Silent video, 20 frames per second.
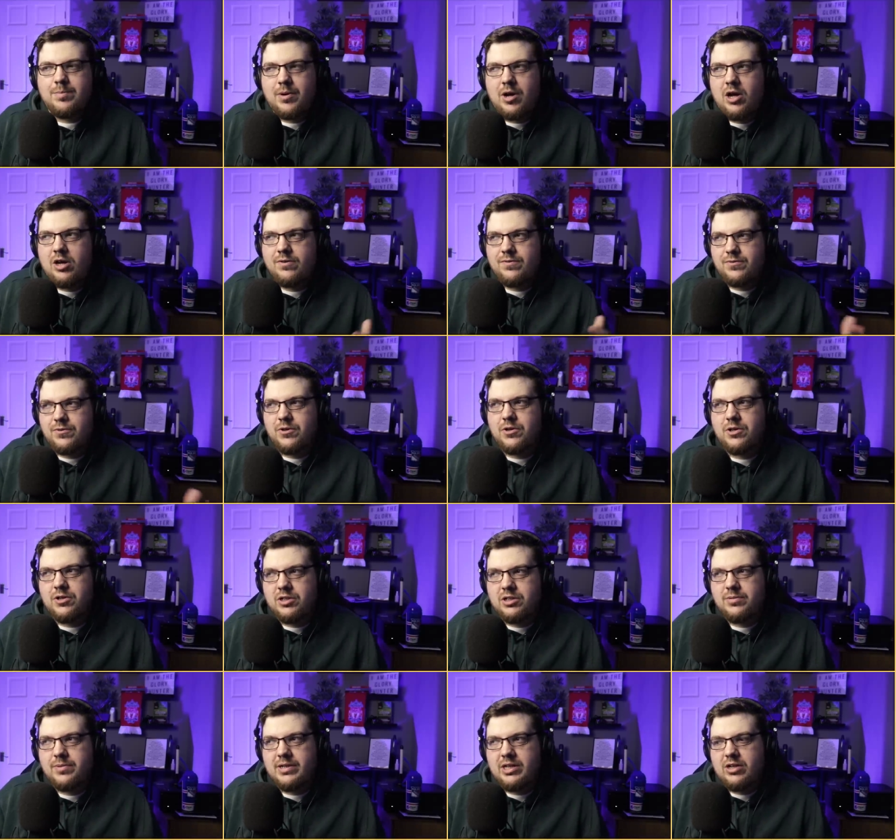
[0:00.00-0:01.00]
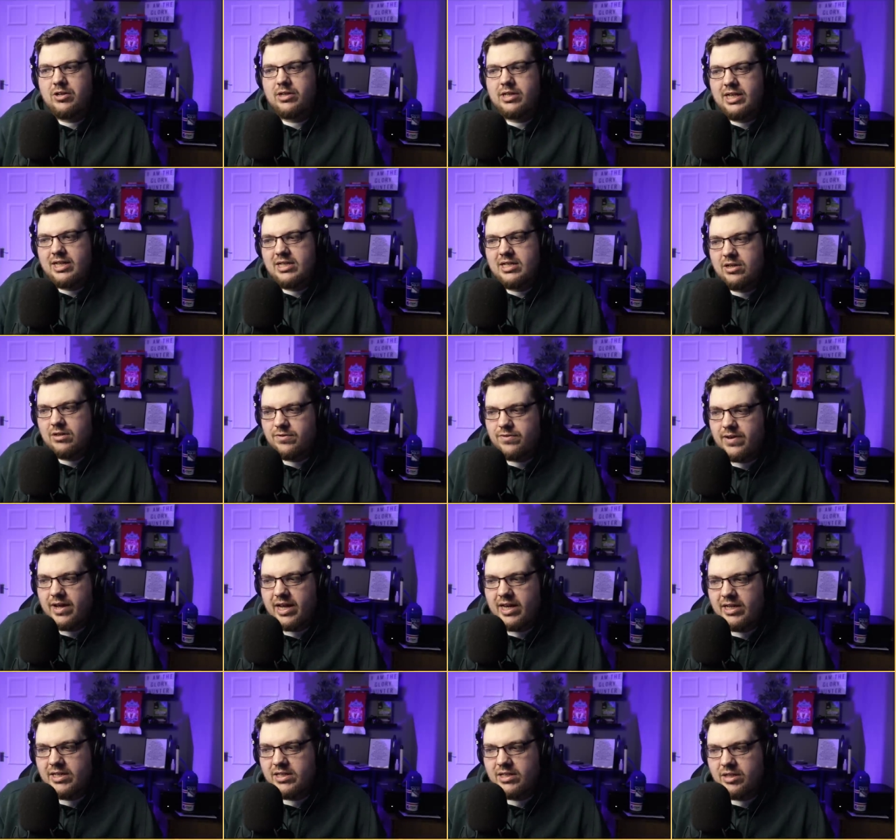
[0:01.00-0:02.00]
but overall, when you look at his little
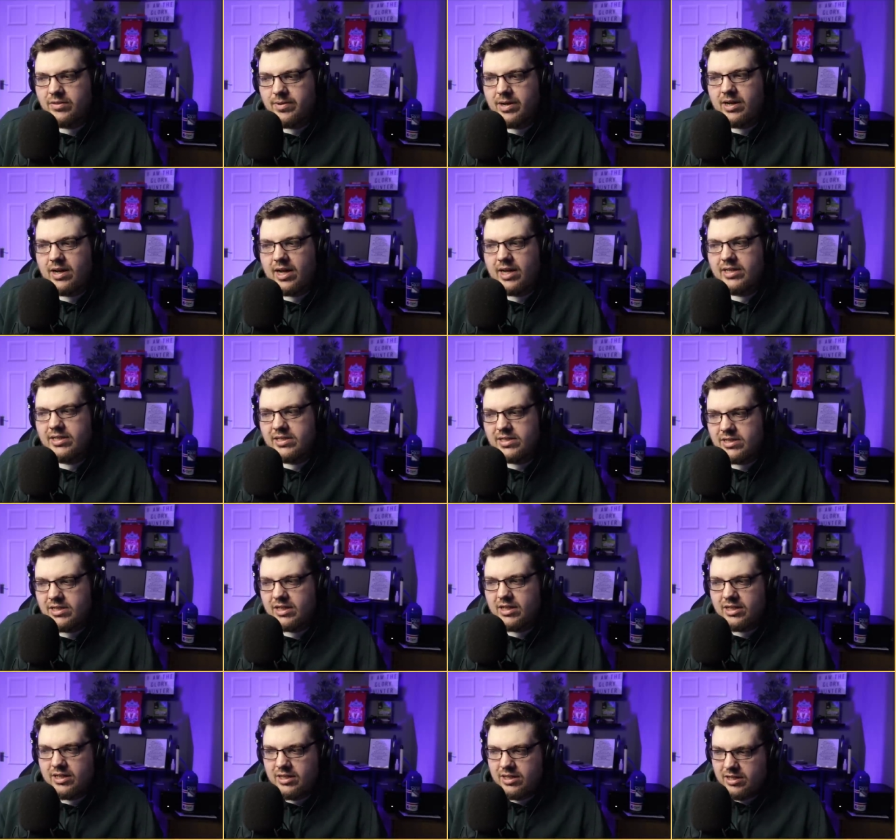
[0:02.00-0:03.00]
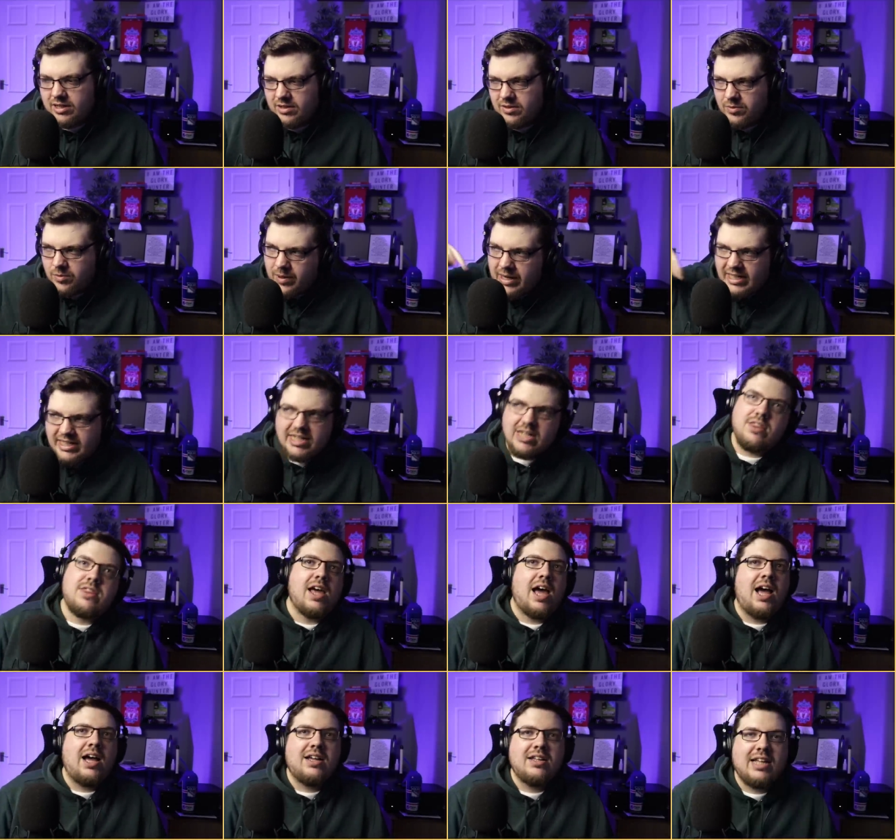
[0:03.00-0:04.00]
face and you realise we did
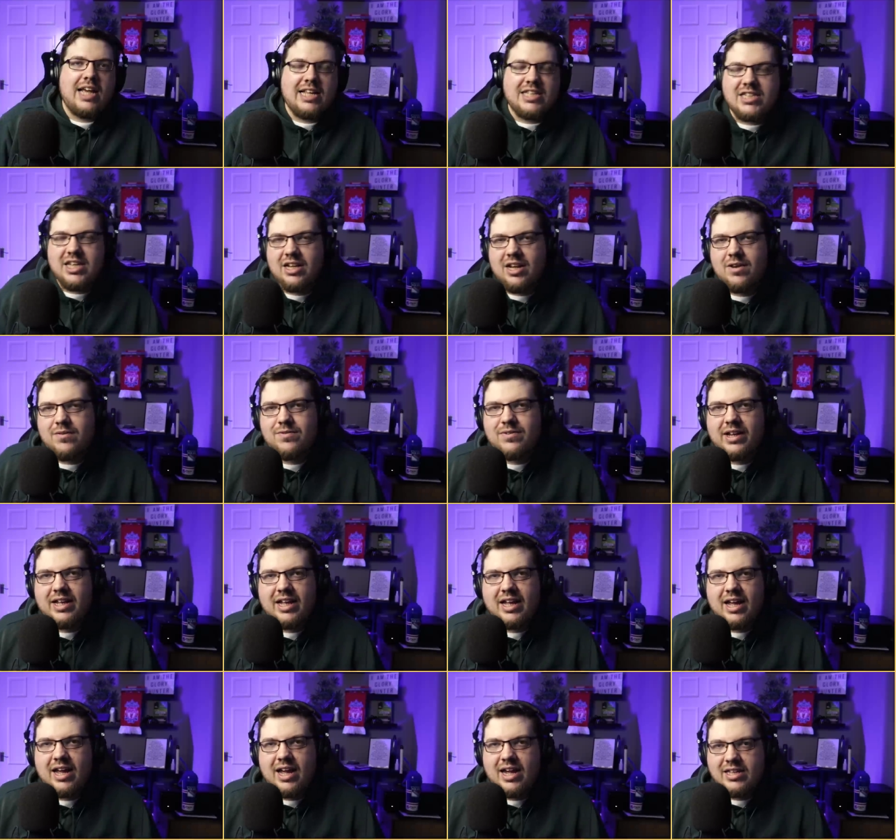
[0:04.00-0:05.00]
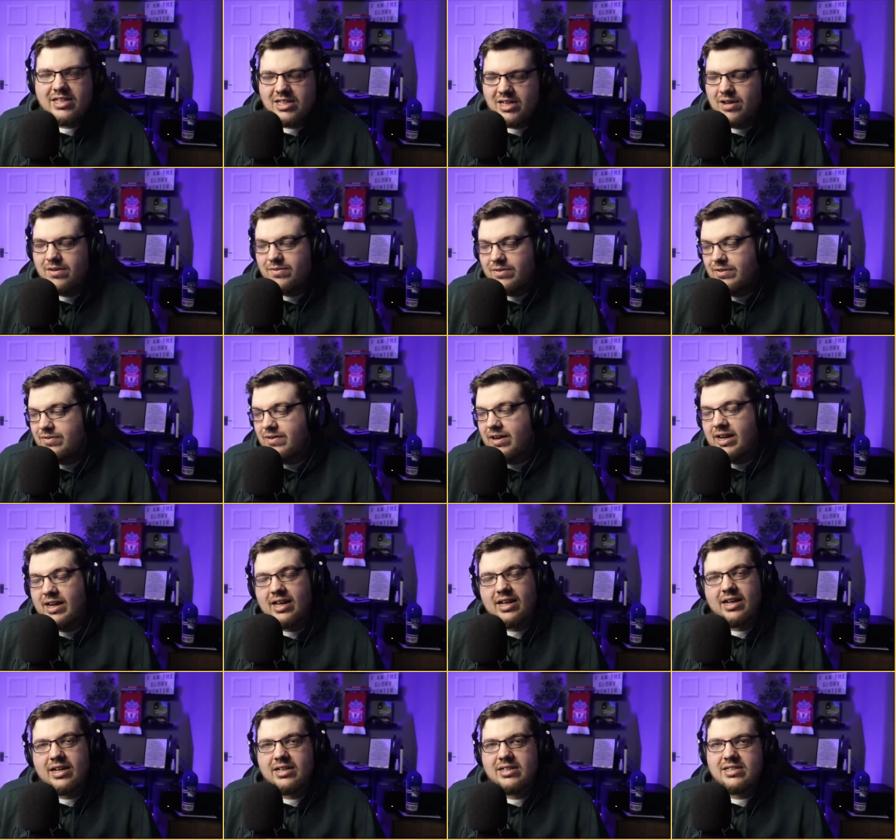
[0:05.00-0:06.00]
that, it's a lovely uh, it's a lovely
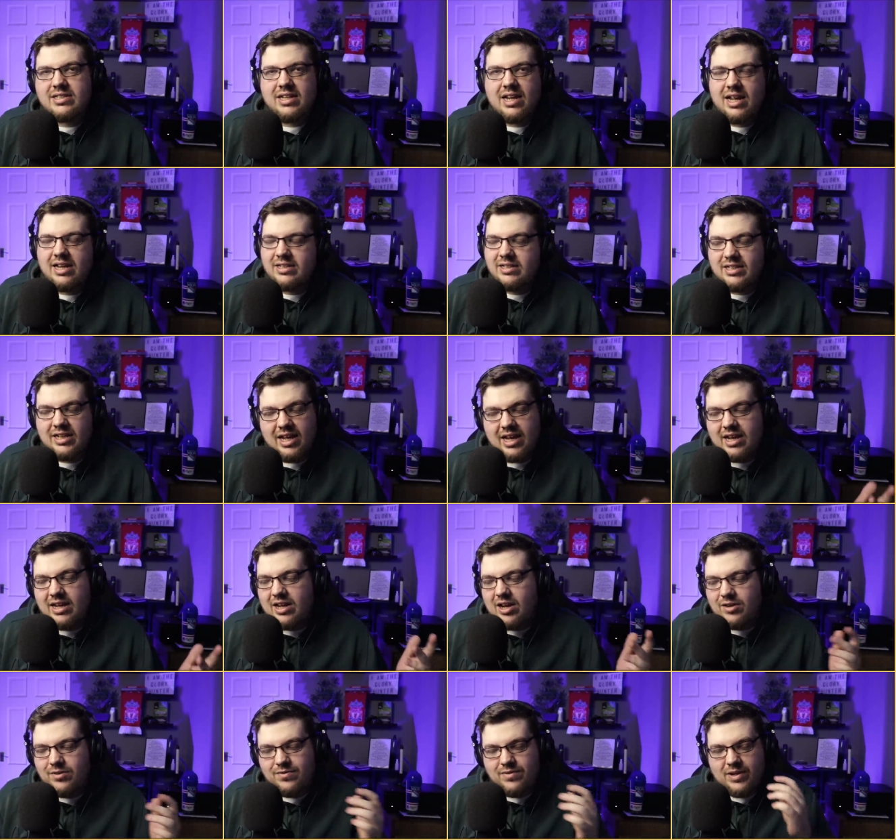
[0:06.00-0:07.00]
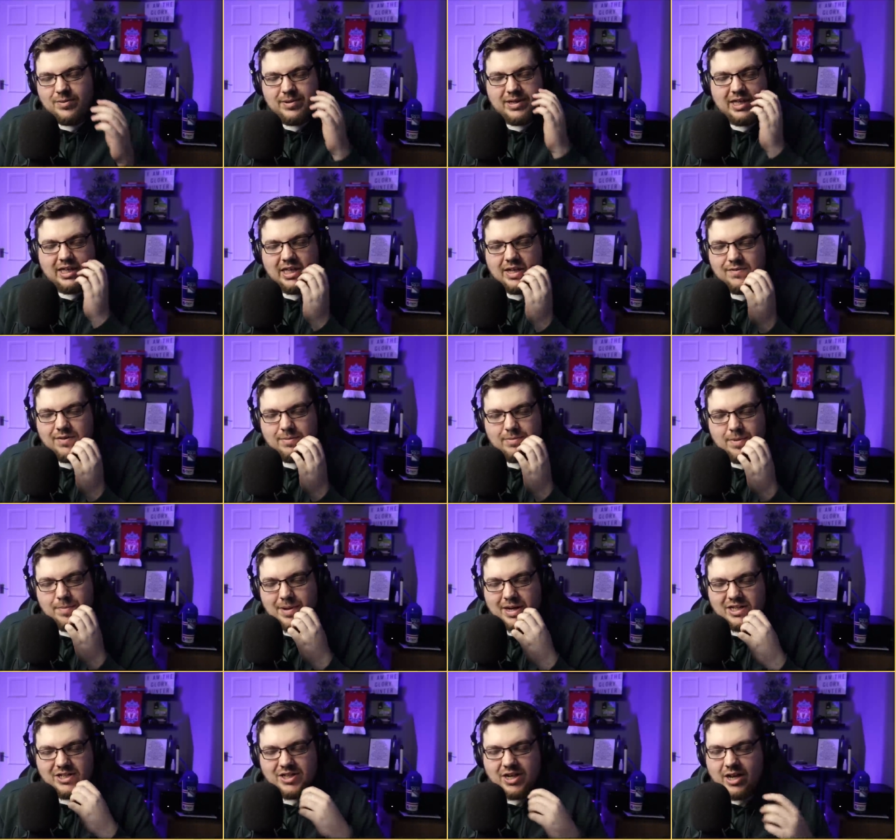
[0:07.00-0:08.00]
feeling, and and yeah, hopefully we can give him the
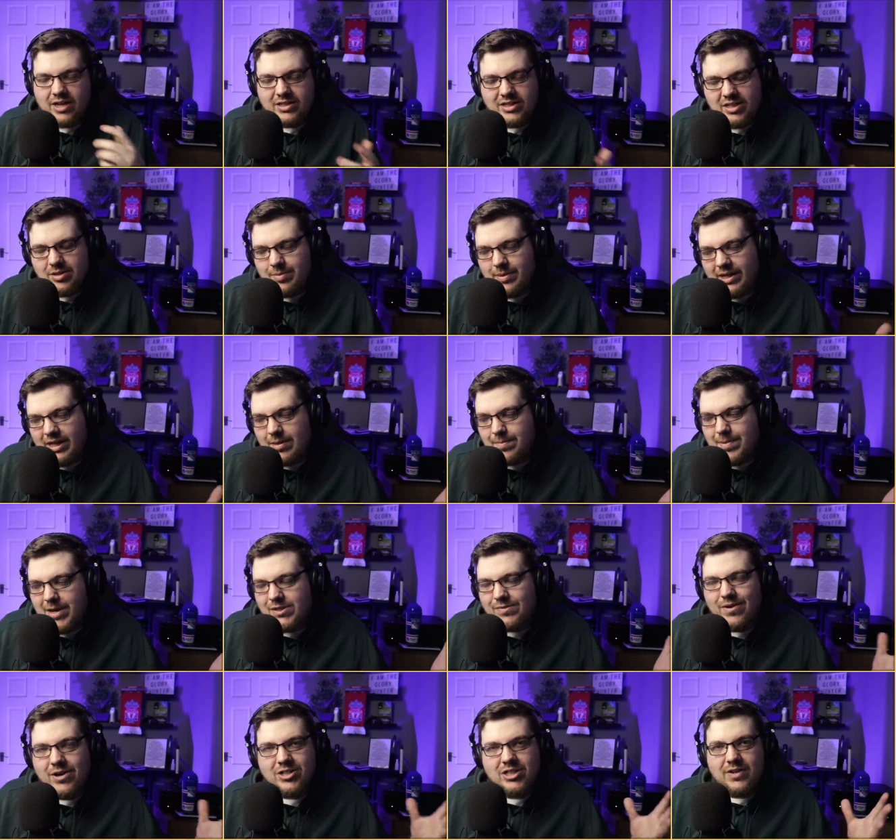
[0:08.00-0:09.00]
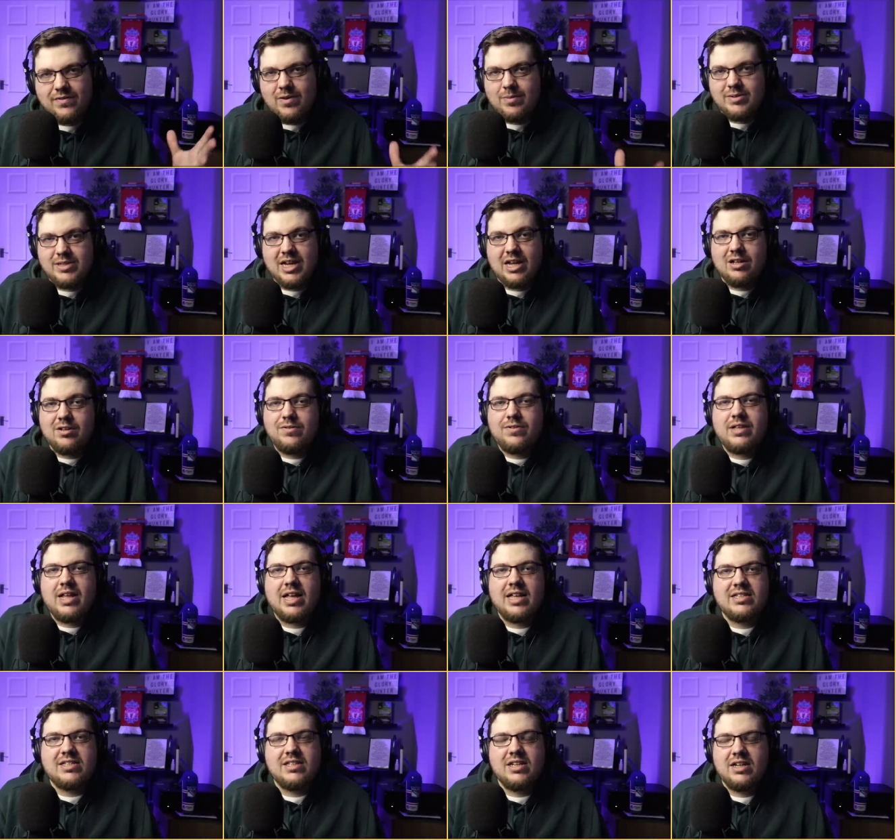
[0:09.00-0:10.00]
best chance to be the best version of himself, and
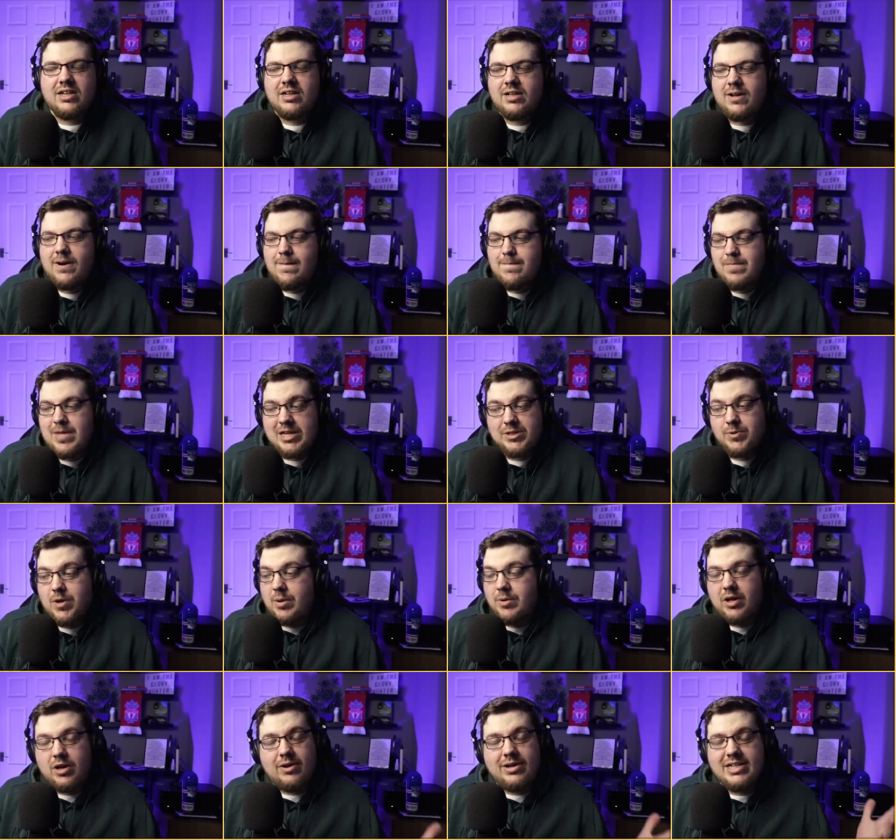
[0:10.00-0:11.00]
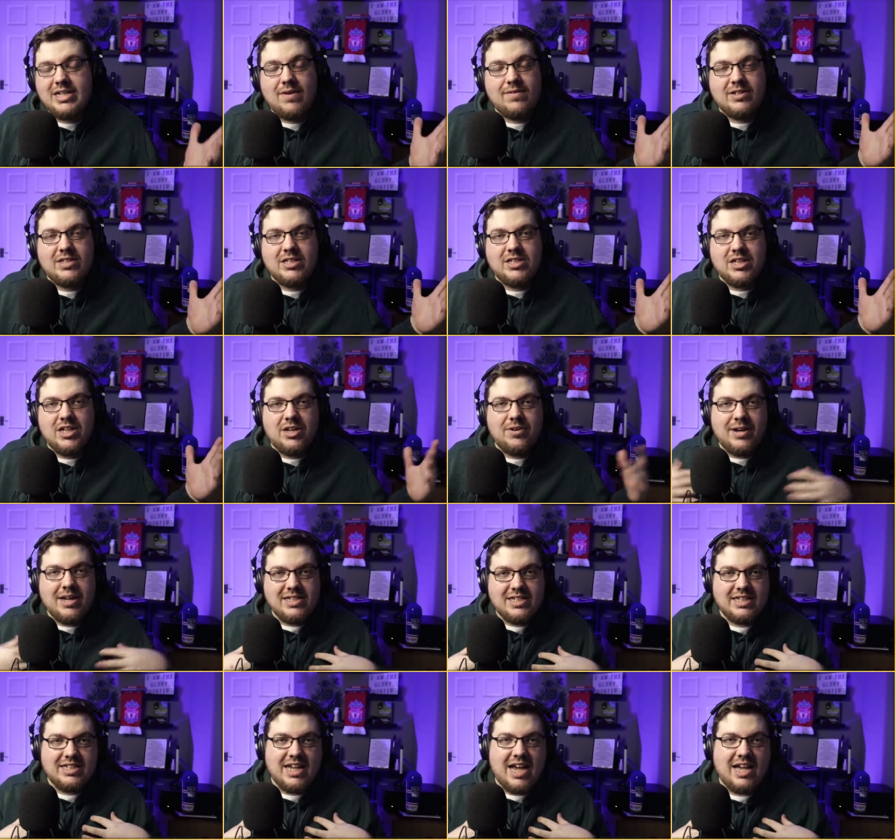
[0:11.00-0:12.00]
that's that's what I'm going to endeavour to do
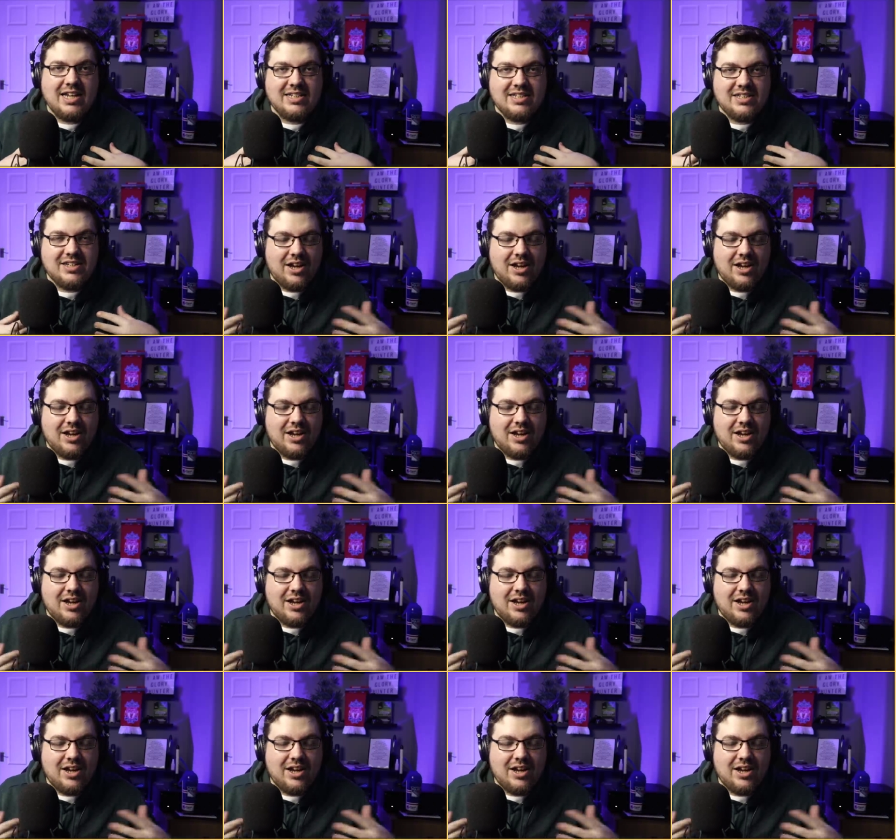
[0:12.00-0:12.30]
as a dad.